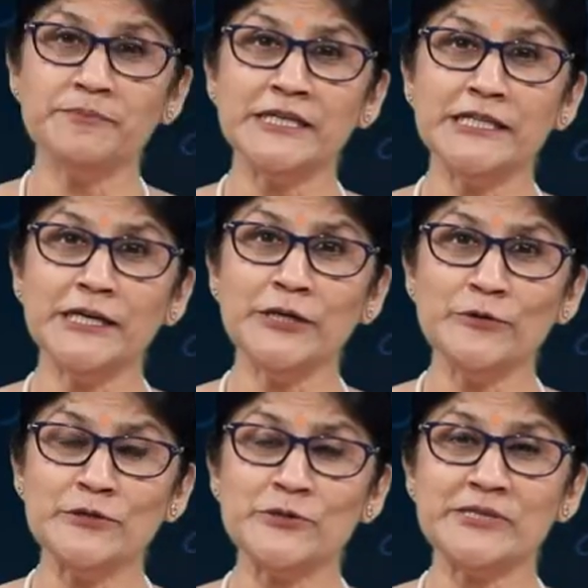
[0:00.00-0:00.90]
mother
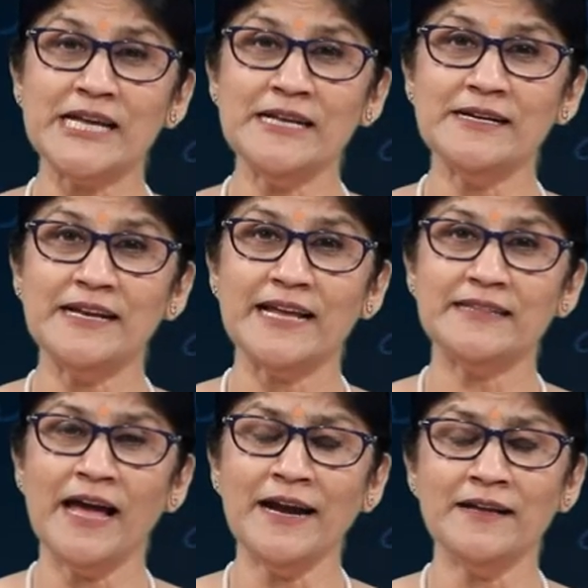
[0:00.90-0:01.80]
used to tell her
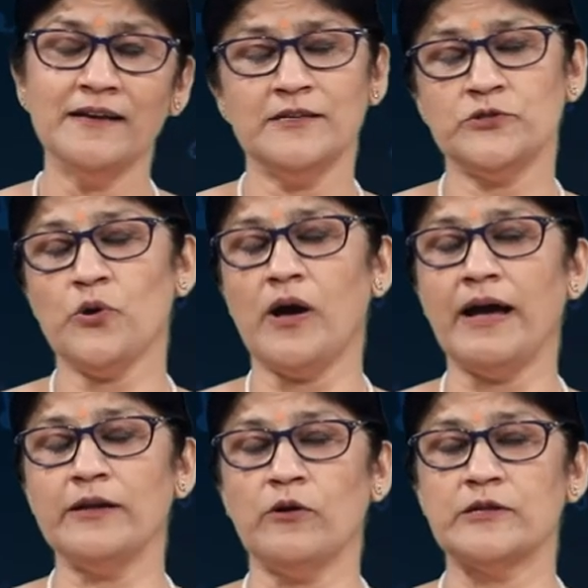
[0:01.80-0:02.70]
like that, so
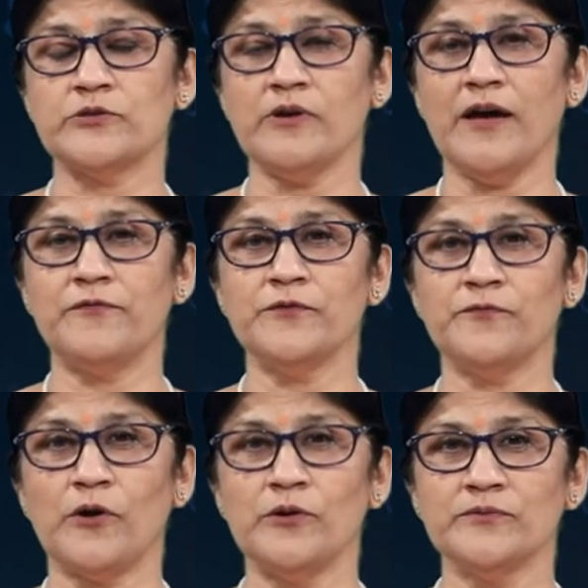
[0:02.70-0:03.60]
I also have to
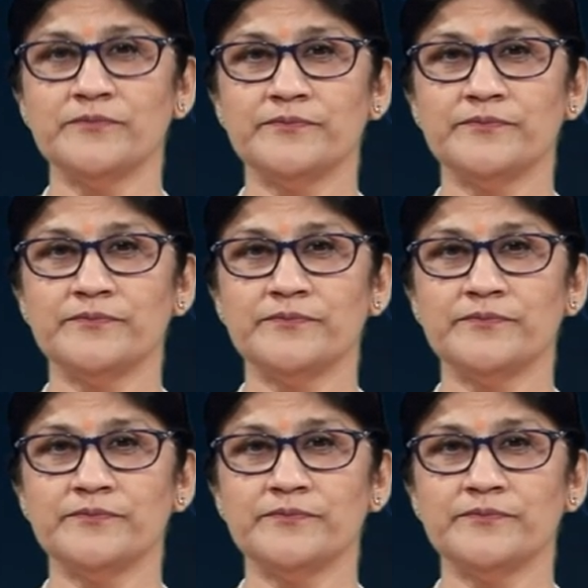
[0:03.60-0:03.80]
follow.